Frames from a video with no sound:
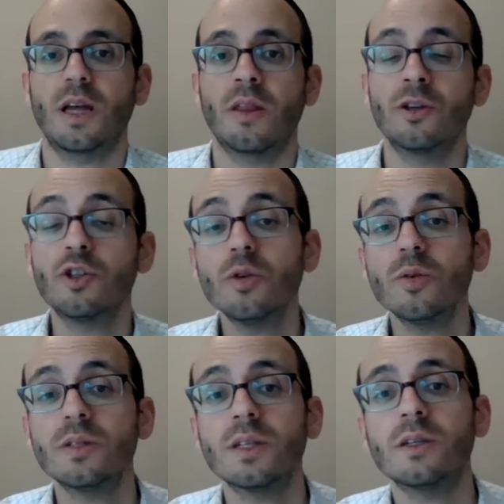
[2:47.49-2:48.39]
and the
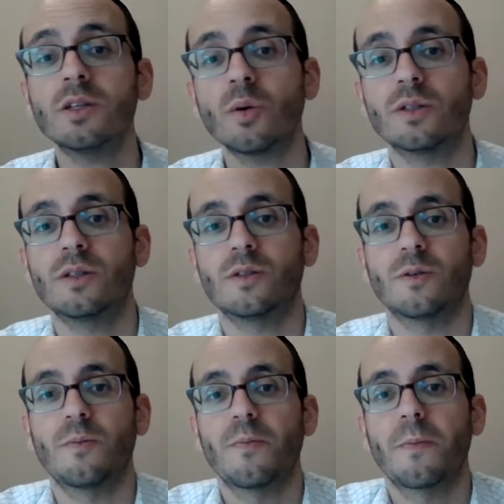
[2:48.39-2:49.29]
Jews didn't know what to do,